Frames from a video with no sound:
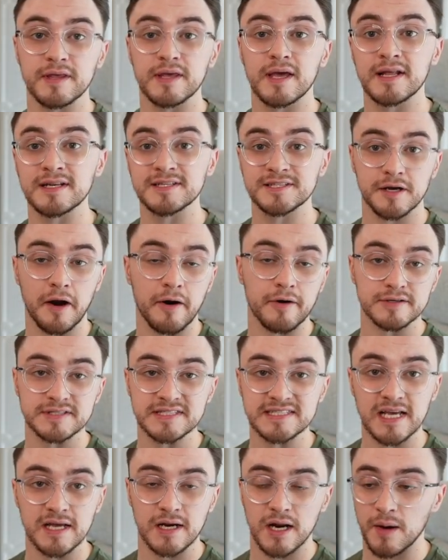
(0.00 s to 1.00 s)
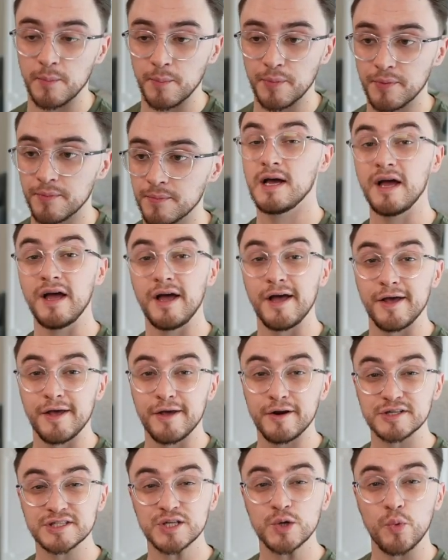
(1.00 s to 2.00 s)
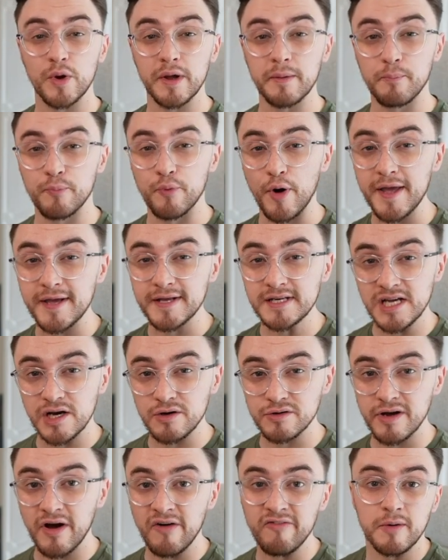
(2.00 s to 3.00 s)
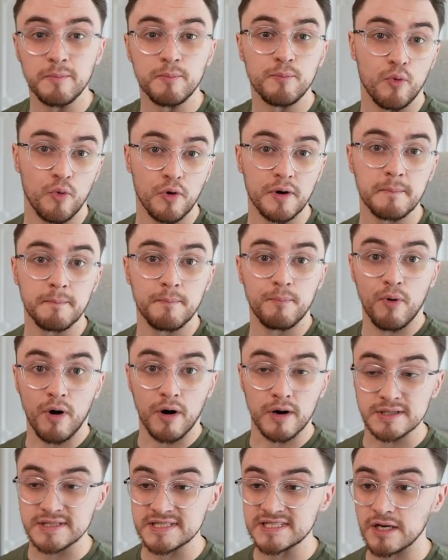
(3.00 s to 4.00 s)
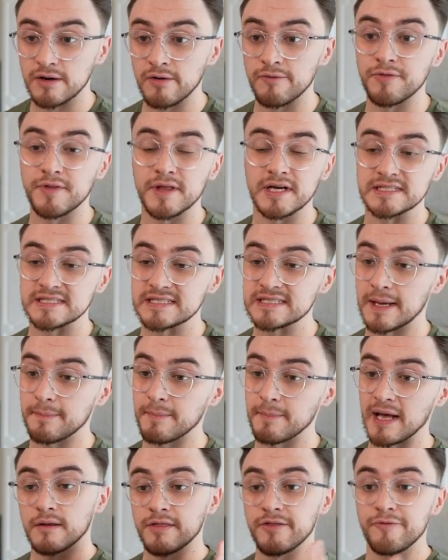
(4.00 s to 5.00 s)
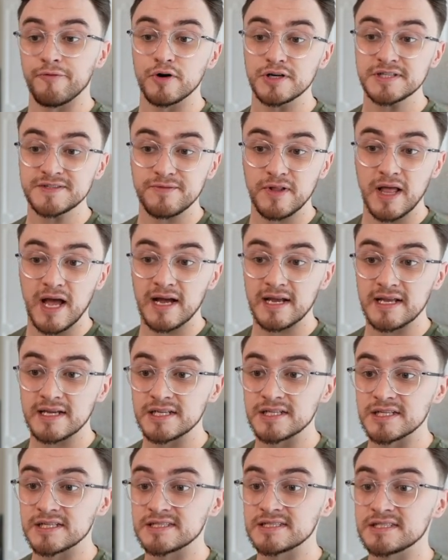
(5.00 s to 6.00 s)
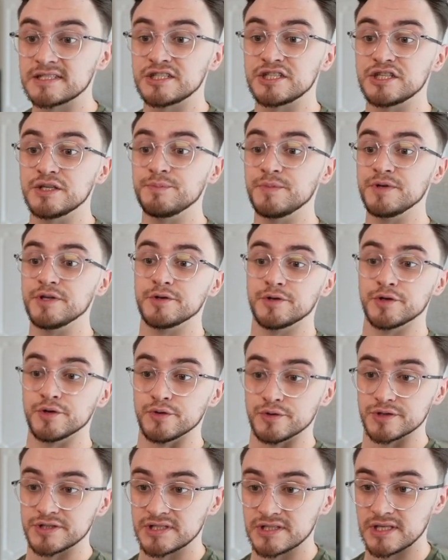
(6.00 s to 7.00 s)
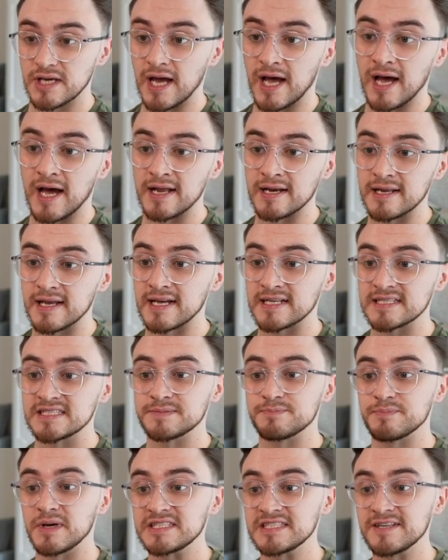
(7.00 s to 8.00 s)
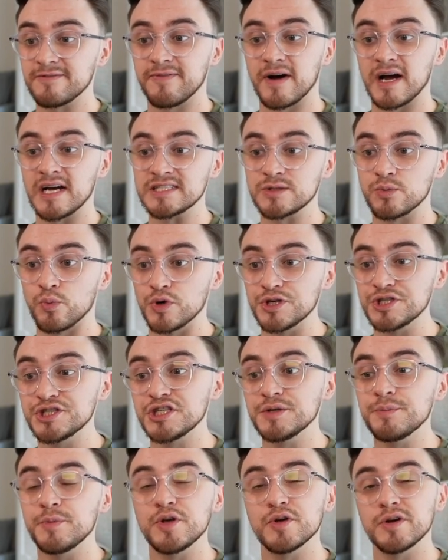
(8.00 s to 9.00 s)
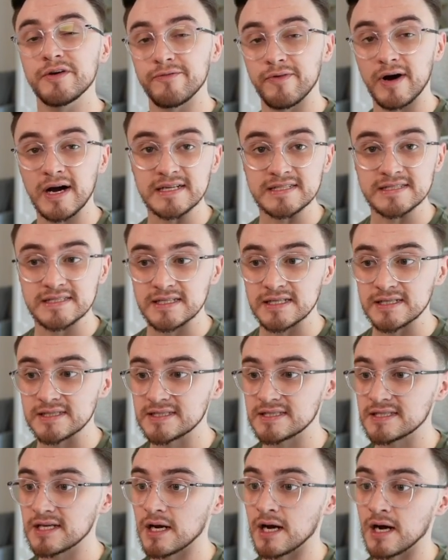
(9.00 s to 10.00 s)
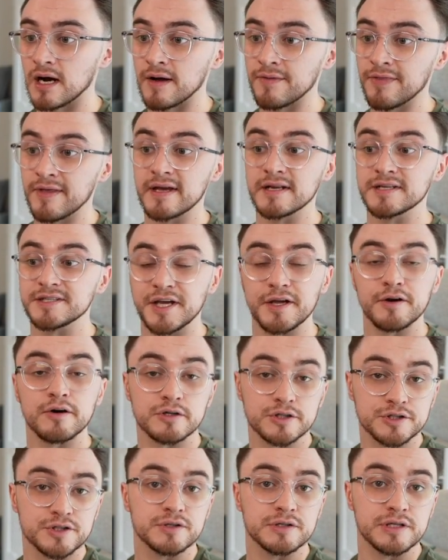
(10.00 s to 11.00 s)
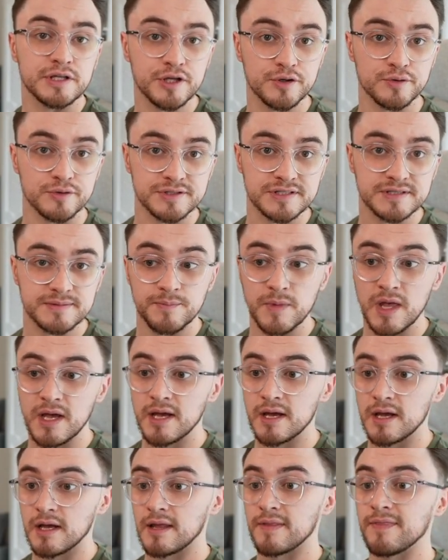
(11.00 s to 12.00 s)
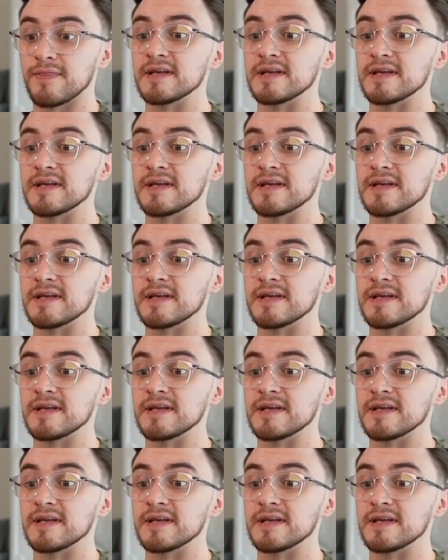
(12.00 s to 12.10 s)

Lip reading: entire setup. Here's a quick breakdown of important parts of this command. The first flag is GPUs, and it specifies which GPU devices the container should use. The